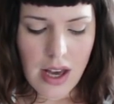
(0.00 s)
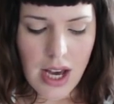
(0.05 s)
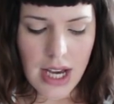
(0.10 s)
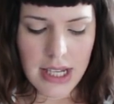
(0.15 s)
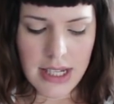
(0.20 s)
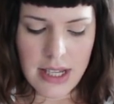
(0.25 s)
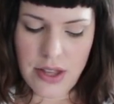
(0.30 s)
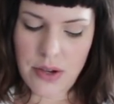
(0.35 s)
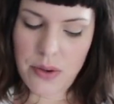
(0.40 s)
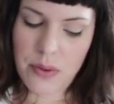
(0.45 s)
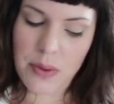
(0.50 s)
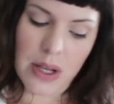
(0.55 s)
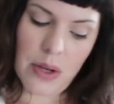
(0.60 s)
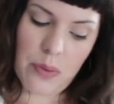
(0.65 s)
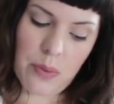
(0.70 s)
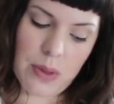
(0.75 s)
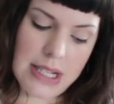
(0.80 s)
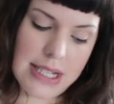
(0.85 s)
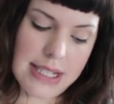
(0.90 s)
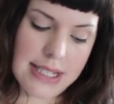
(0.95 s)
Another
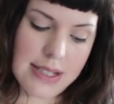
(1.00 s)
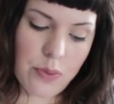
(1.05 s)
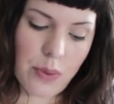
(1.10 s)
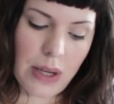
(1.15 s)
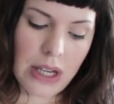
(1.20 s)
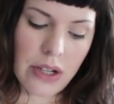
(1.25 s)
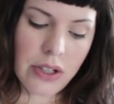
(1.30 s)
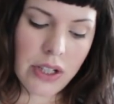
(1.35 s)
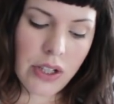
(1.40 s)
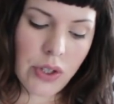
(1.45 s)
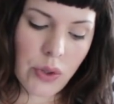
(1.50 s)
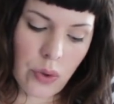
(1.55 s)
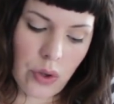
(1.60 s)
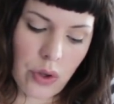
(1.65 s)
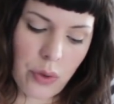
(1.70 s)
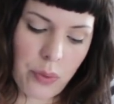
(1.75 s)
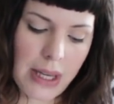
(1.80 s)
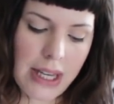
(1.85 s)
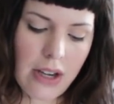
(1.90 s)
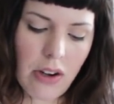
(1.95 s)
one was, where in
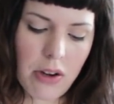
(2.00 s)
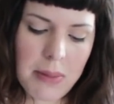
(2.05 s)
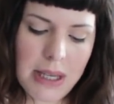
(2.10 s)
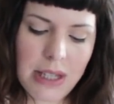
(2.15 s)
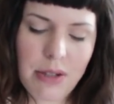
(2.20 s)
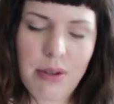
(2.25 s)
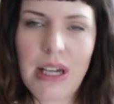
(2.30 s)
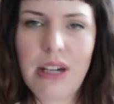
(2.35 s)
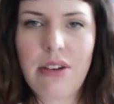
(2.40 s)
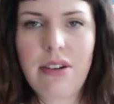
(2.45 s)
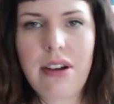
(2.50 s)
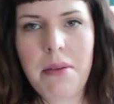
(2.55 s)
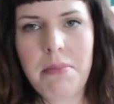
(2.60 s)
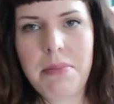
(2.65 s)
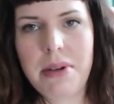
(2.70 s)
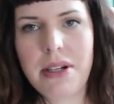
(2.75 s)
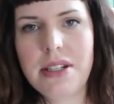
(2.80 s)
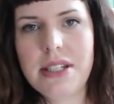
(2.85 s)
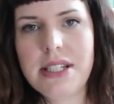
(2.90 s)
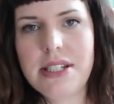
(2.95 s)
Norway are my great
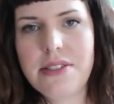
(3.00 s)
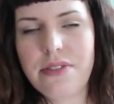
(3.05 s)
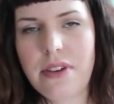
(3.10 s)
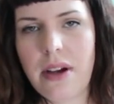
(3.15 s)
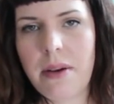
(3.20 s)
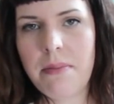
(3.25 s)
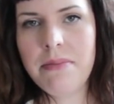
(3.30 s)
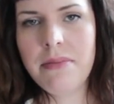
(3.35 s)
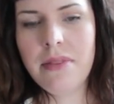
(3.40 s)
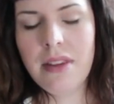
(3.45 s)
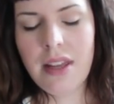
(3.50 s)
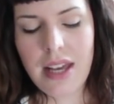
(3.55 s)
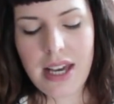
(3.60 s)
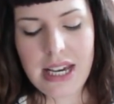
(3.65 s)
grandparents from?